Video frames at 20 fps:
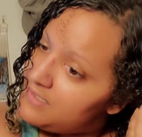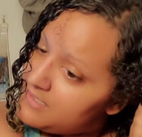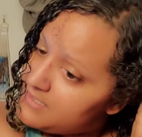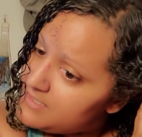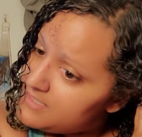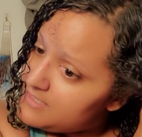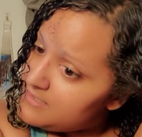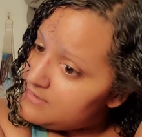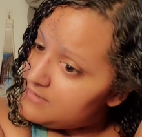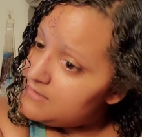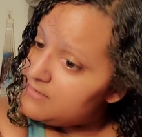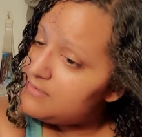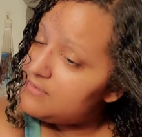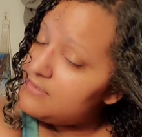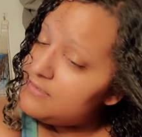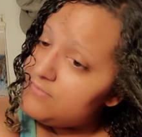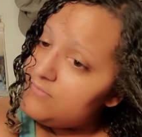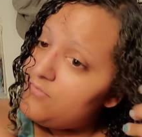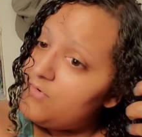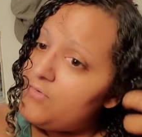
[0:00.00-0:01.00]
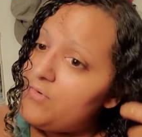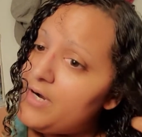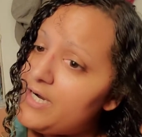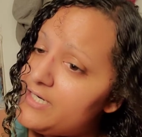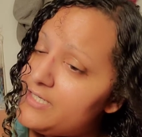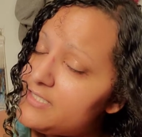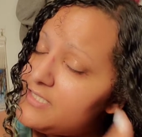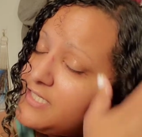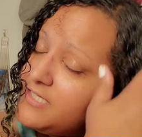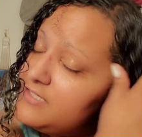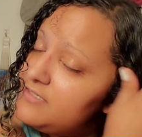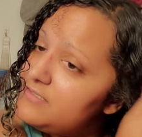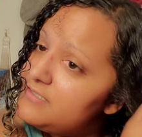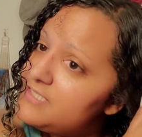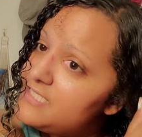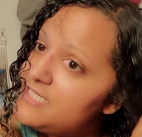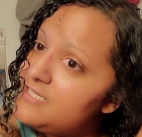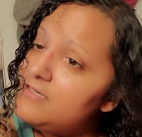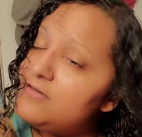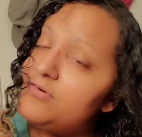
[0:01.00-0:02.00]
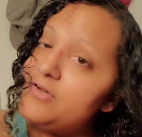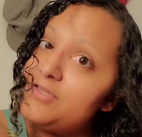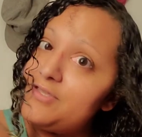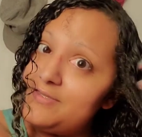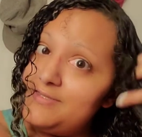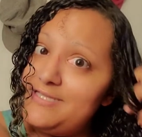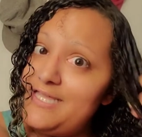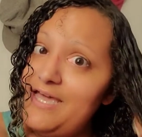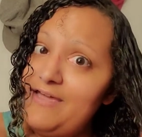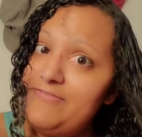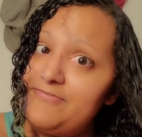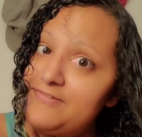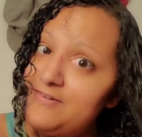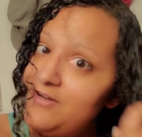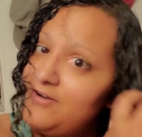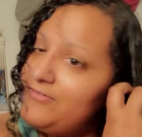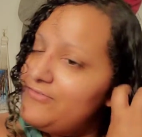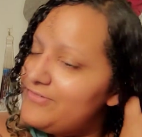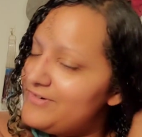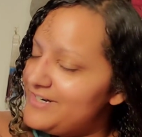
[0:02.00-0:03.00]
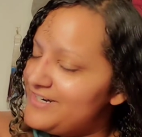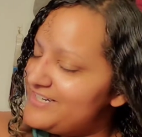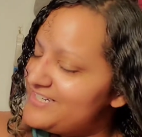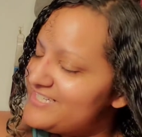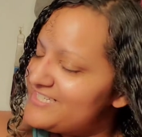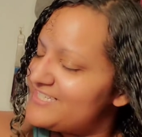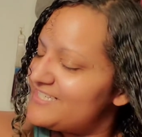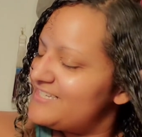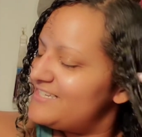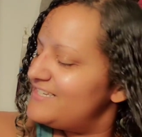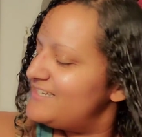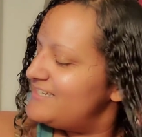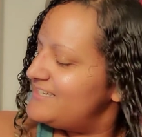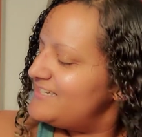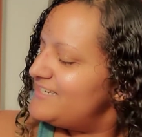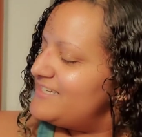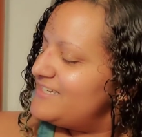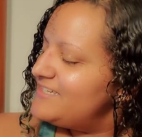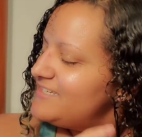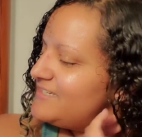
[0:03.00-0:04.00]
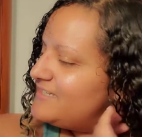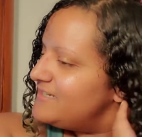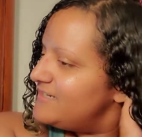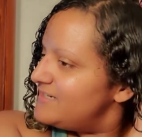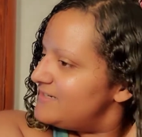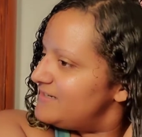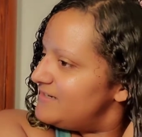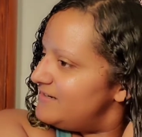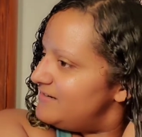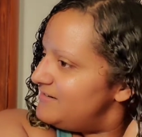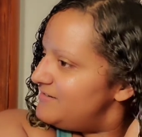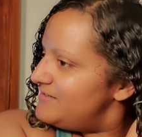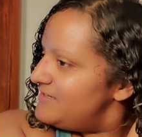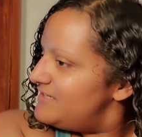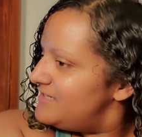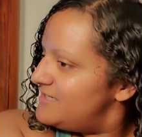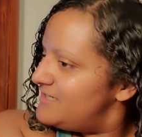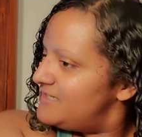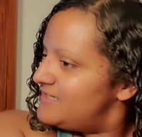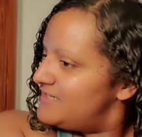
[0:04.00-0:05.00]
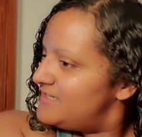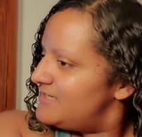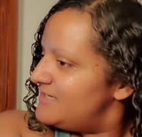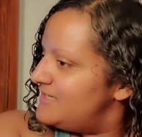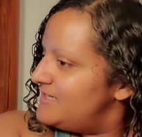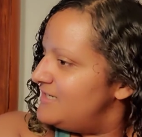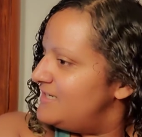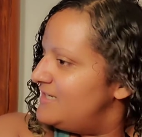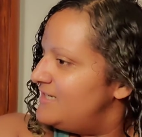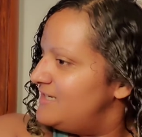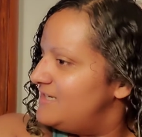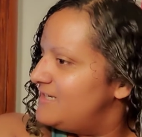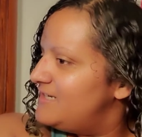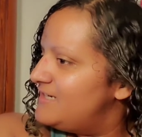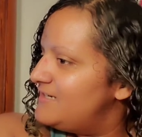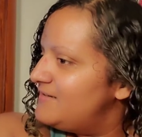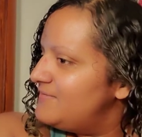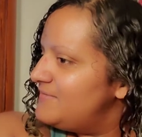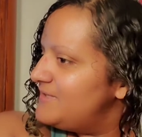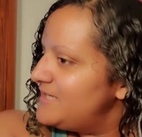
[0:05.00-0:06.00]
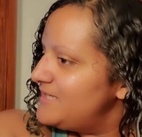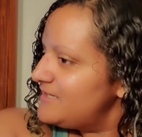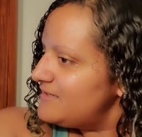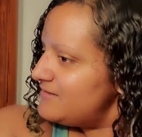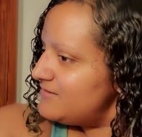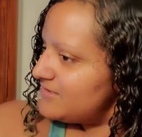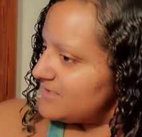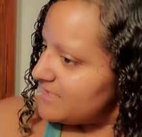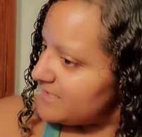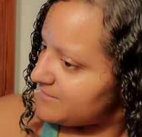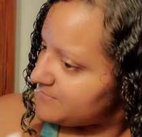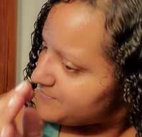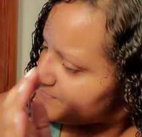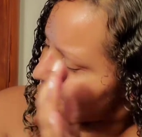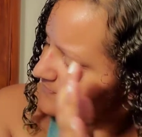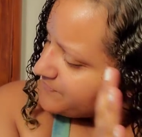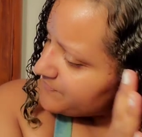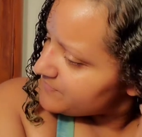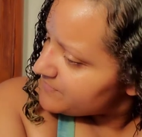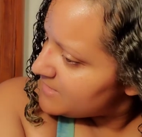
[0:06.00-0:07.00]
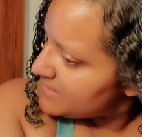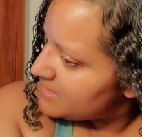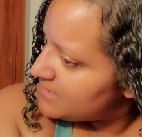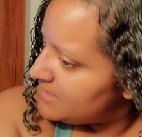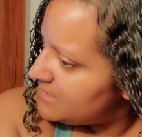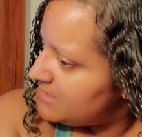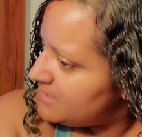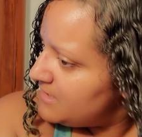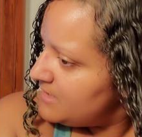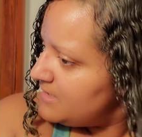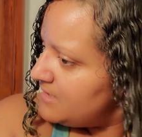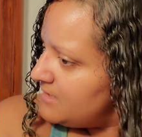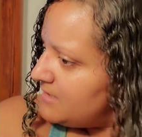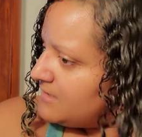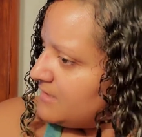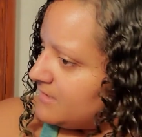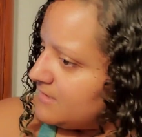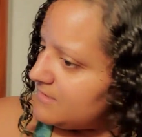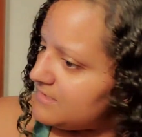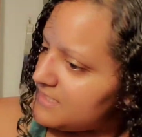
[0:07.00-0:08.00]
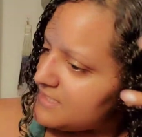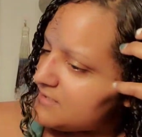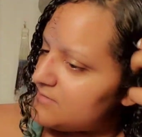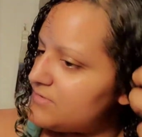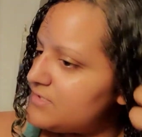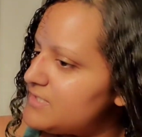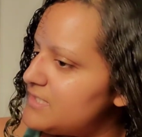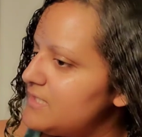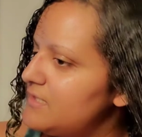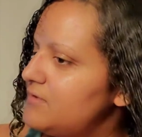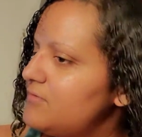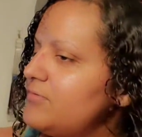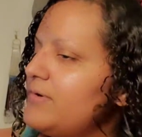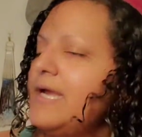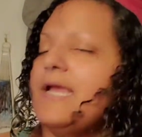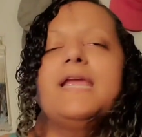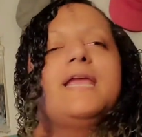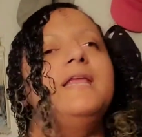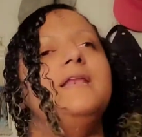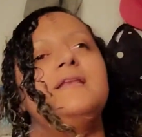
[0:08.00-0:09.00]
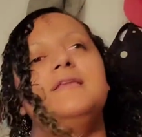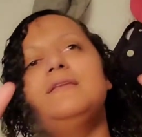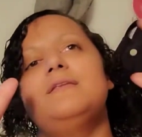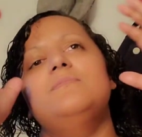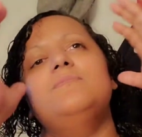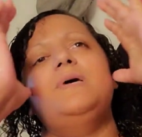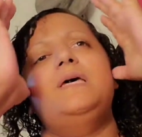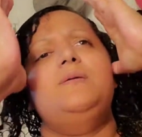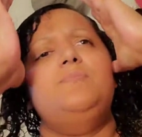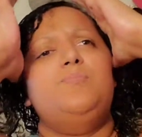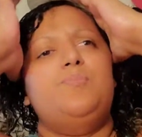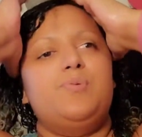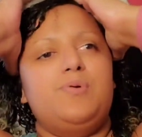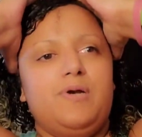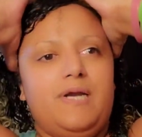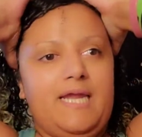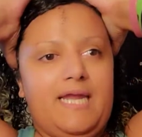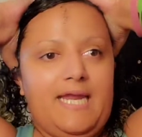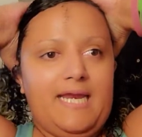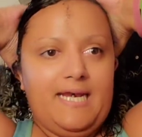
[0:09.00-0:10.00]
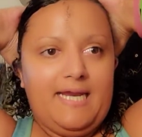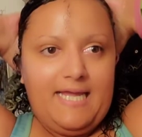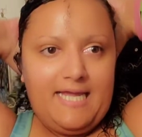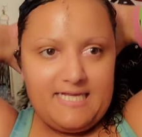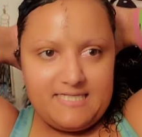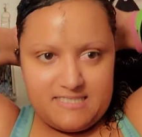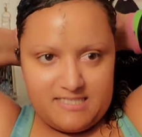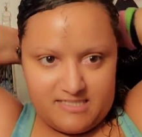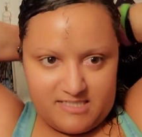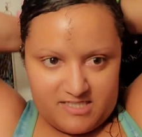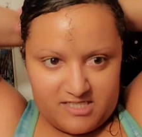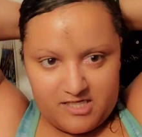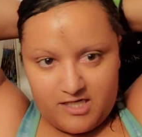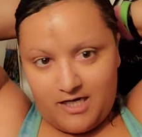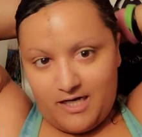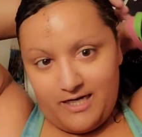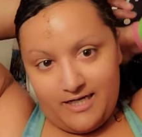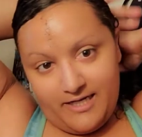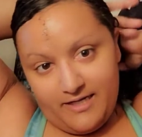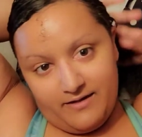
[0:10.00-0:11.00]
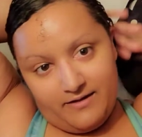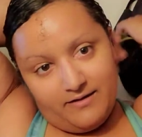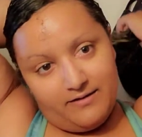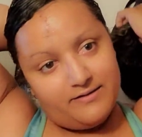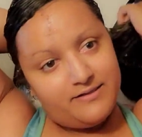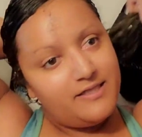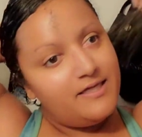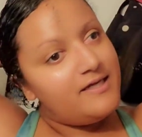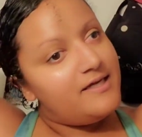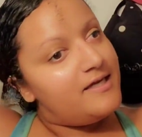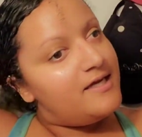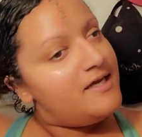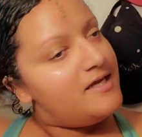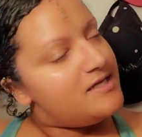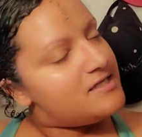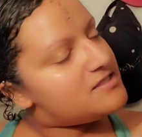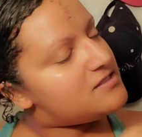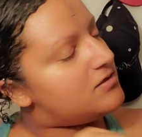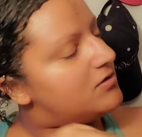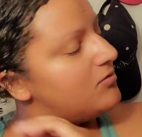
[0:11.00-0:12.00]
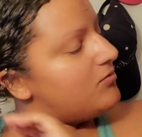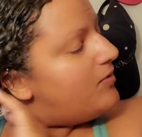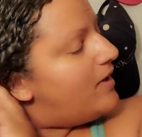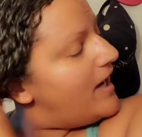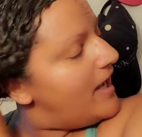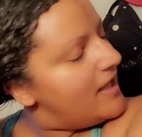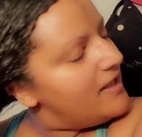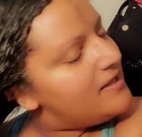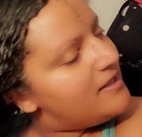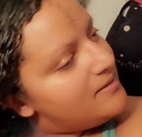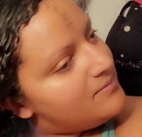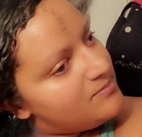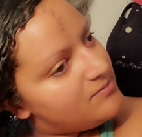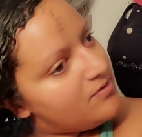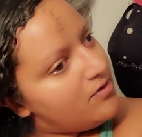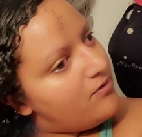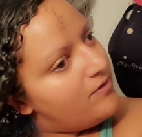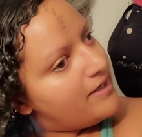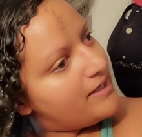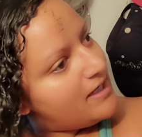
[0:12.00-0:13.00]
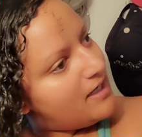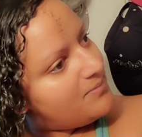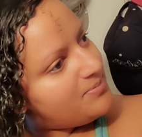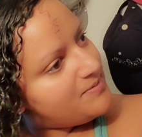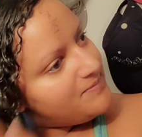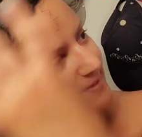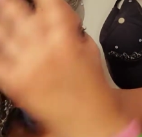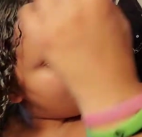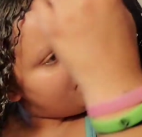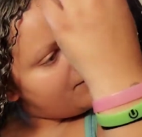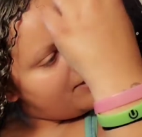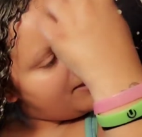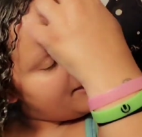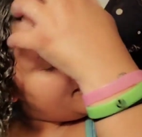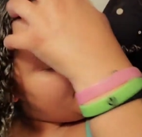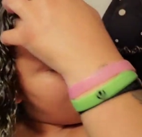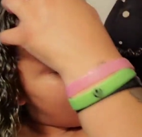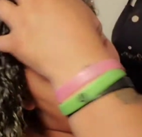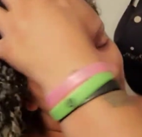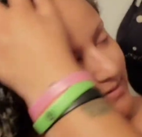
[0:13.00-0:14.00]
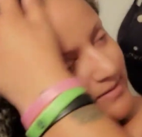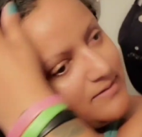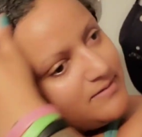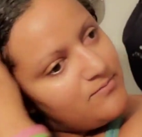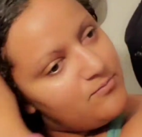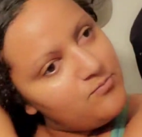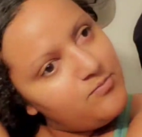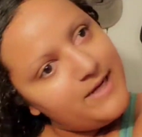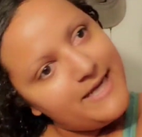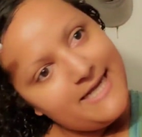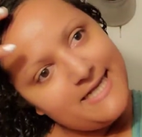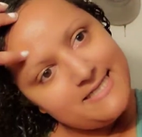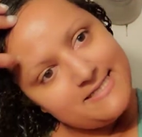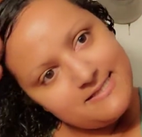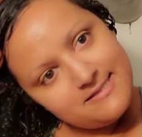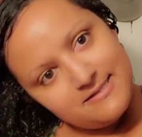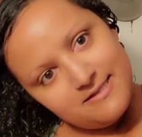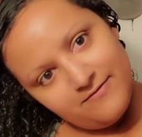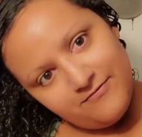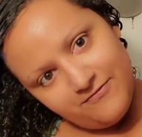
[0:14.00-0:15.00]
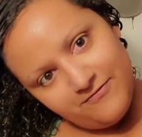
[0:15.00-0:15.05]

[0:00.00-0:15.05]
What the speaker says: didn't want to deal with leftovers, you know? And I'm like, okay. This was ingrained in my brain as a child. So while I'm growing up, I'm like, well, I can't waste the